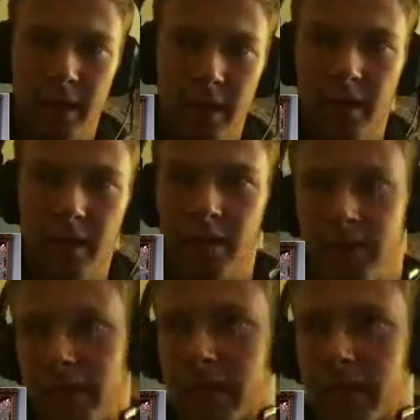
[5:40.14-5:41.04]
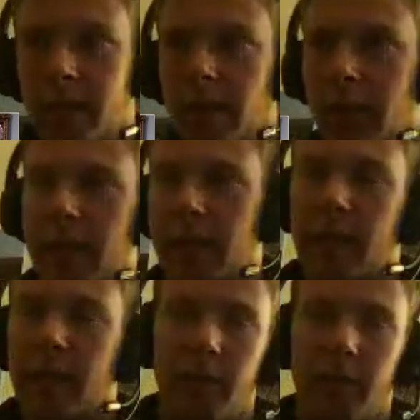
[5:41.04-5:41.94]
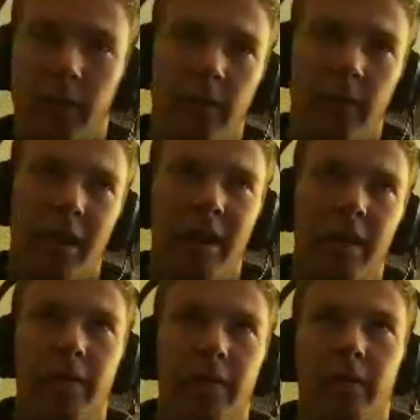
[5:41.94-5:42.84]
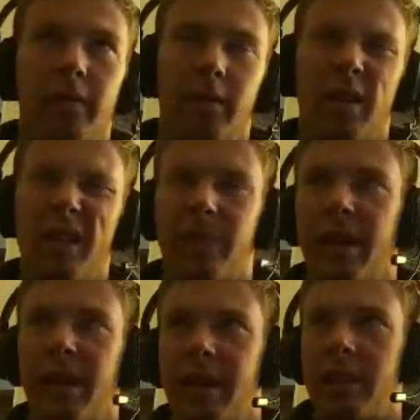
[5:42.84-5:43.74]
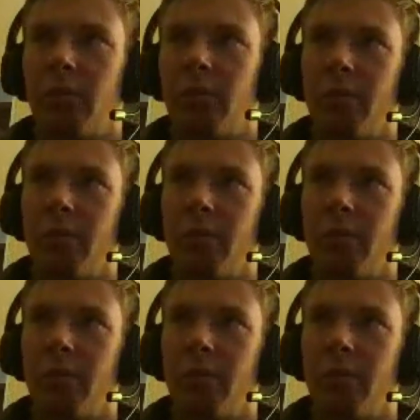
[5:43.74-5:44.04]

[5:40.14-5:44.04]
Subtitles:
Cool down, just like it depends.